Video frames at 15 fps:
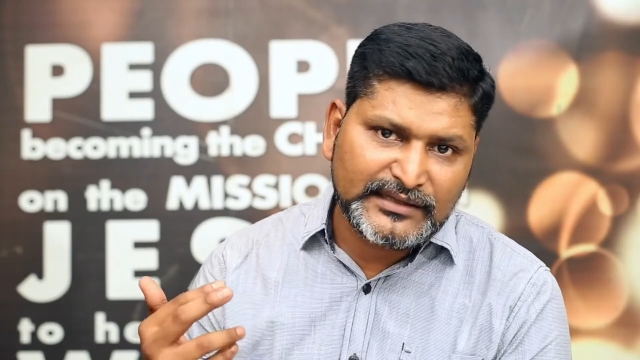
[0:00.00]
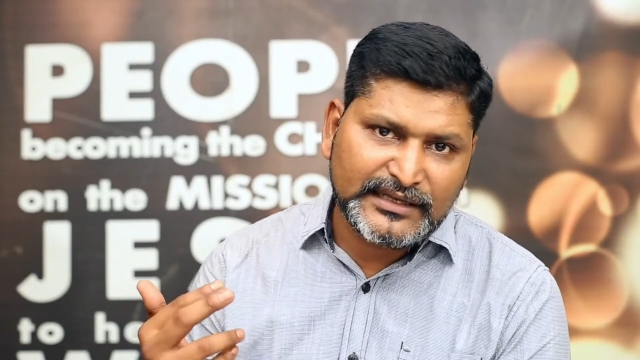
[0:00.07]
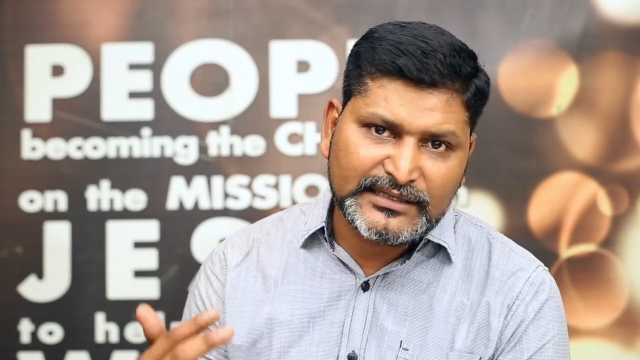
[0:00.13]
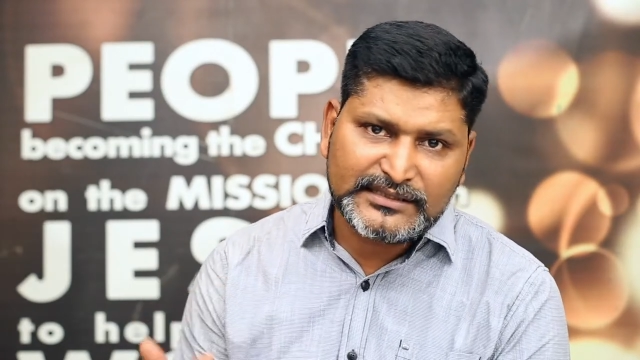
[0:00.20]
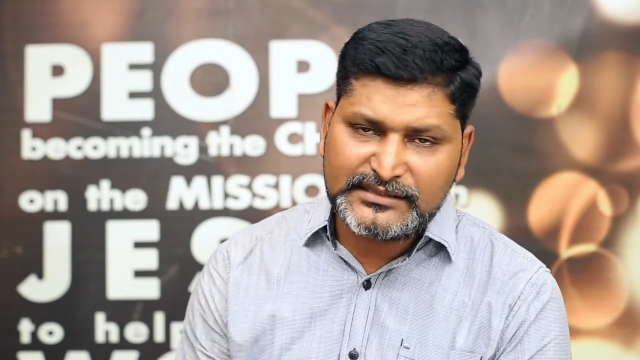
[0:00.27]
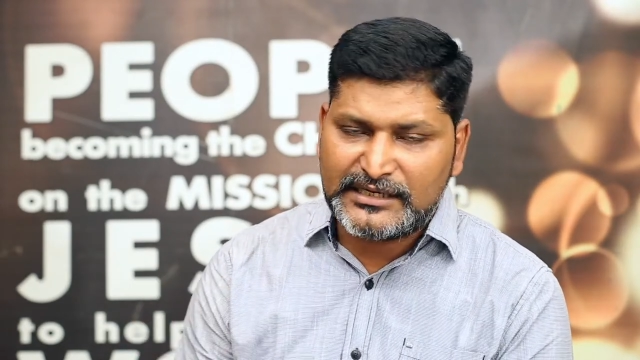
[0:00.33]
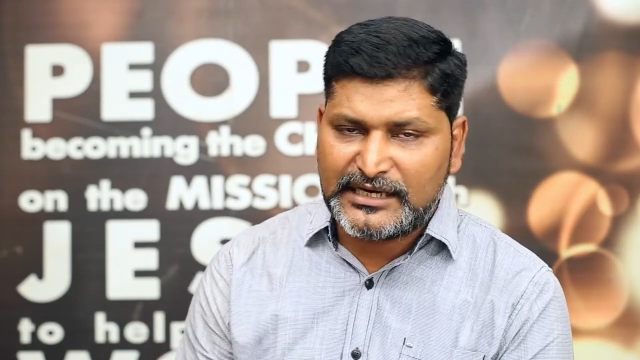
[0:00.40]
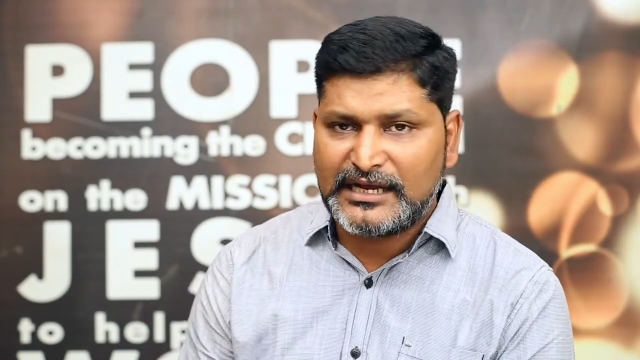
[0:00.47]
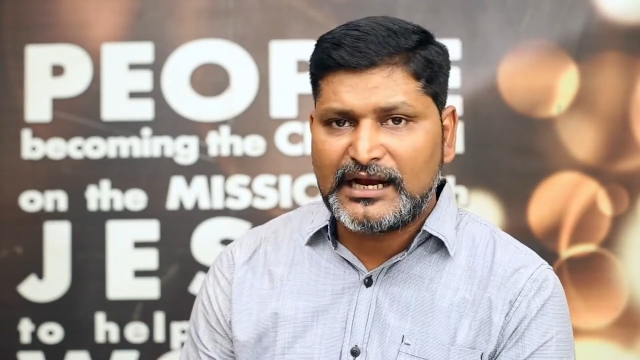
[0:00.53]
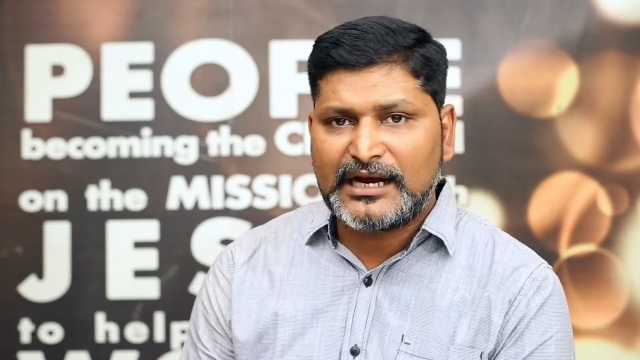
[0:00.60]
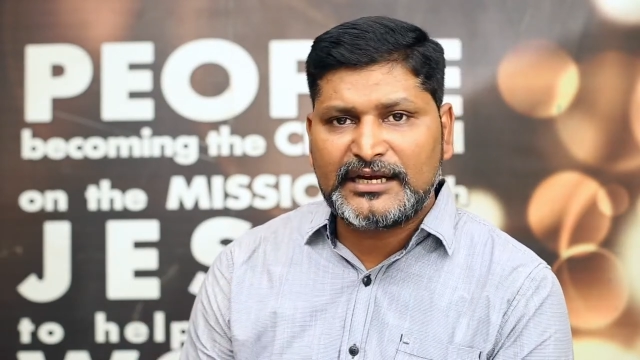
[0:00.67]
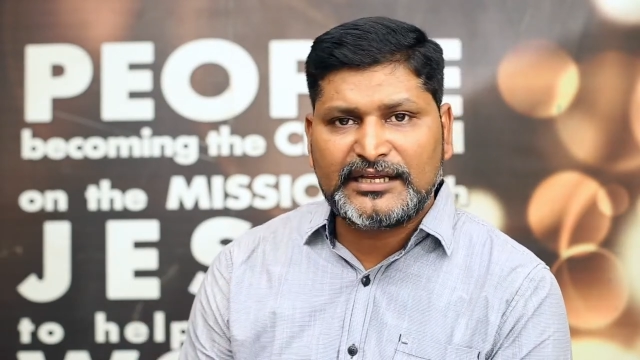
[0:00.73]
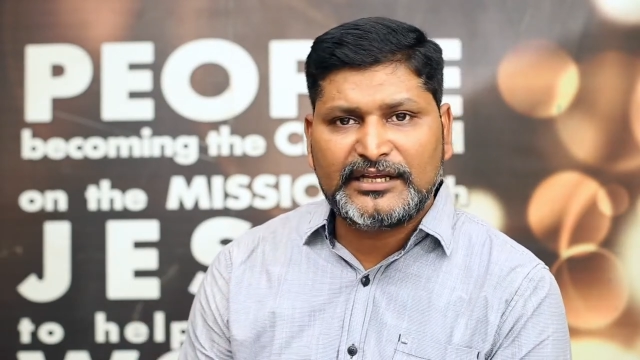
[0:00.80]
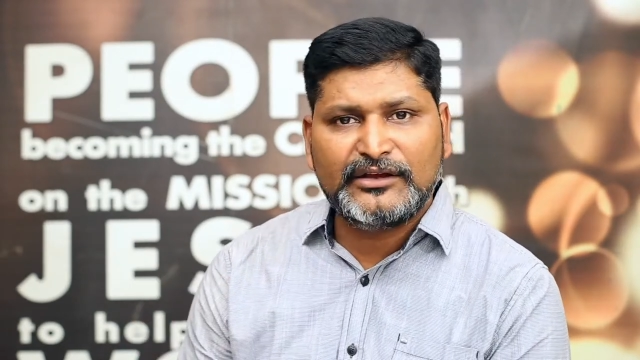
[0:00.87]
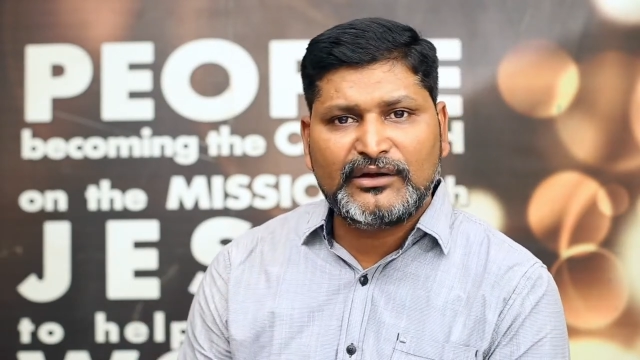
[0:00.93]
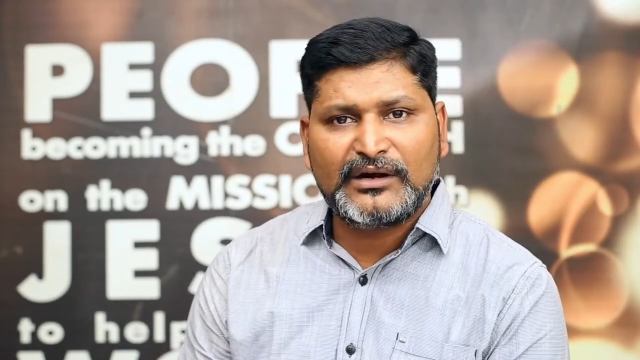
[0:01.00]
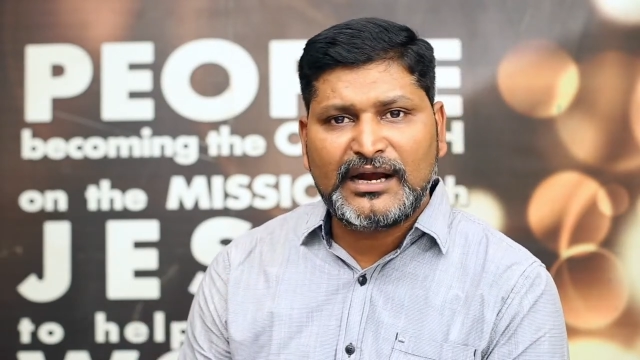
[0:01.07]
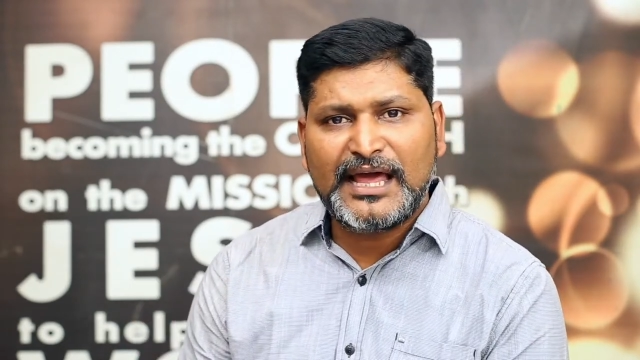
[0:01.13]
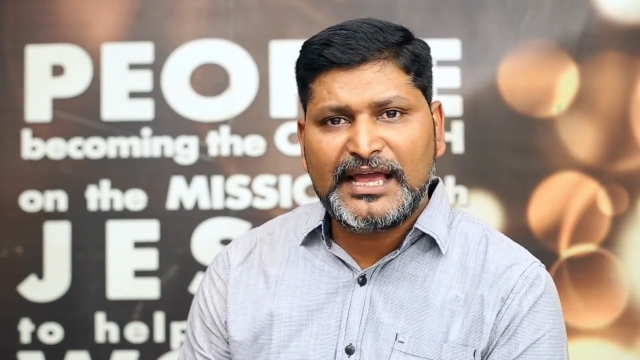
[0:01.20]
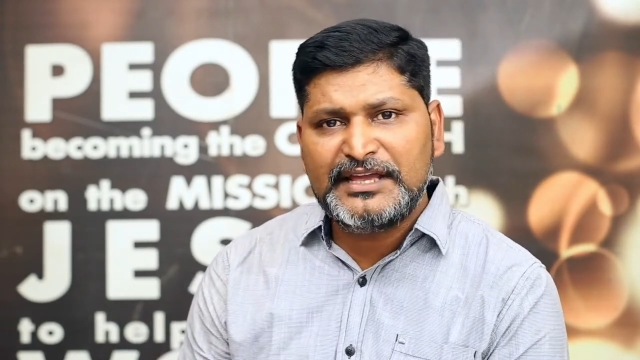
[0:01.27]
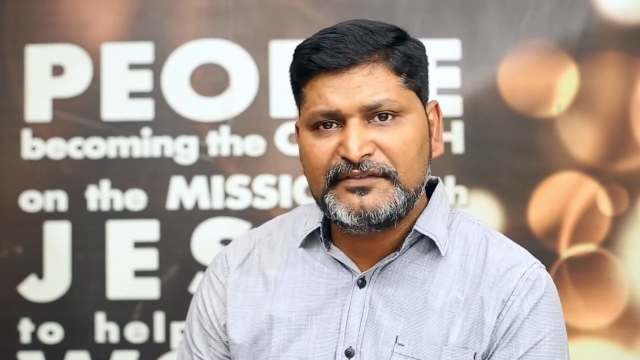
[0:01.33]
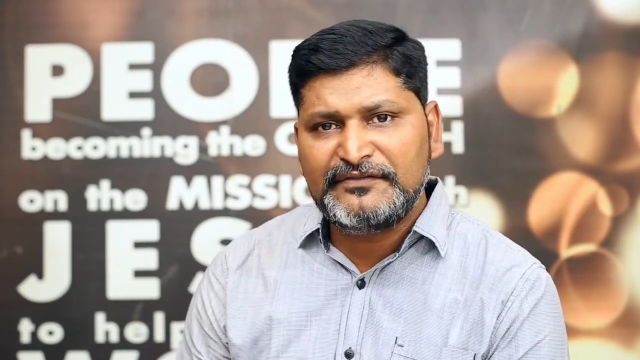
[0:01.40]
things regarding your
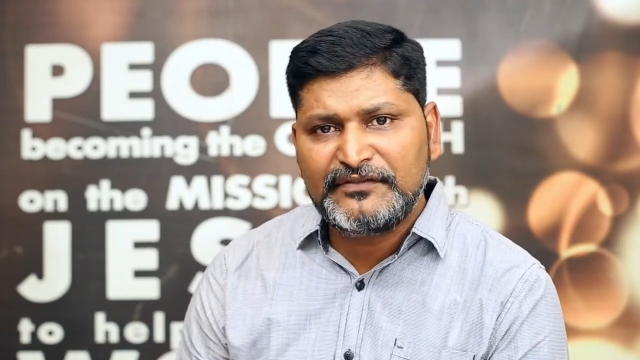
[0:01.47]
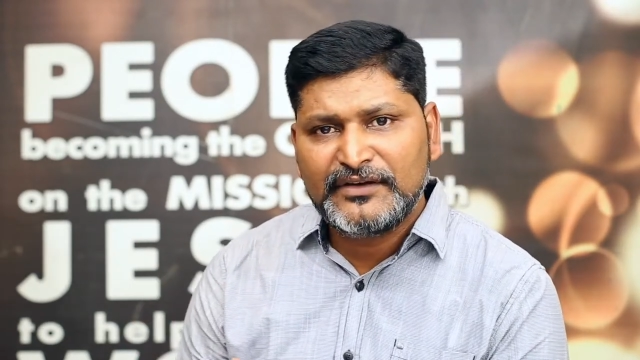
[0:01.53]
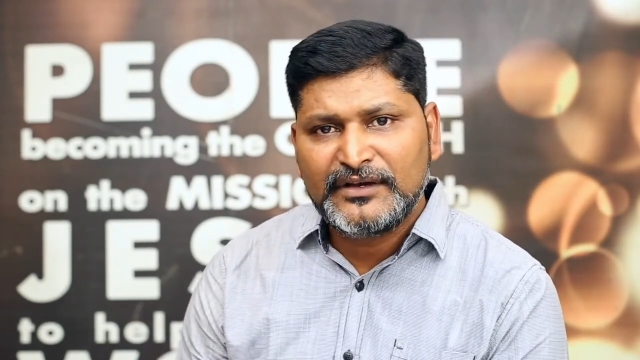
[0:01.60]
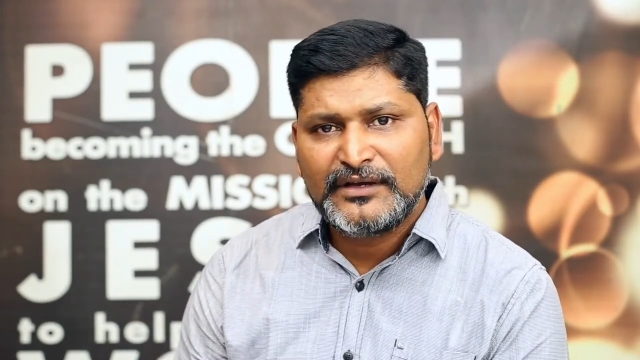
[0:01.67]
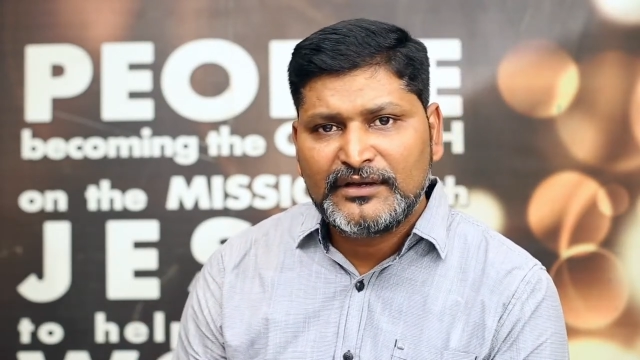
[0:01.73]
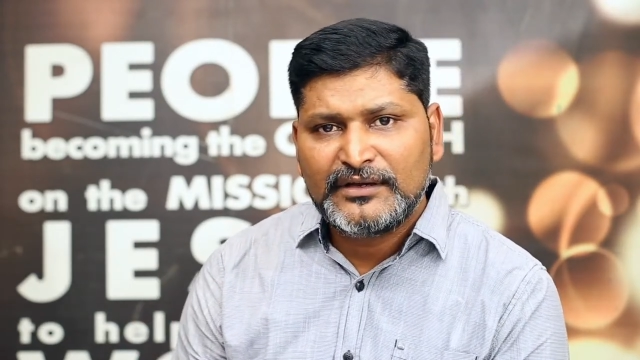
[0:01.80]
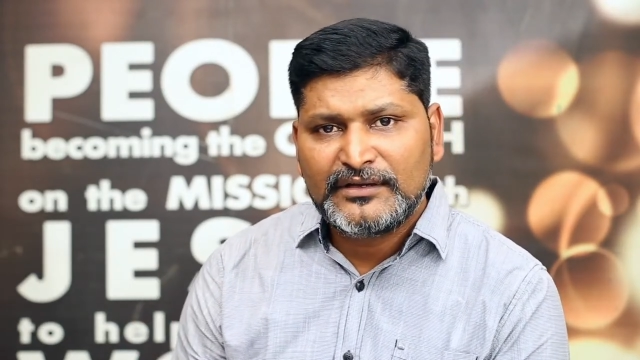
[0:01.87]
life,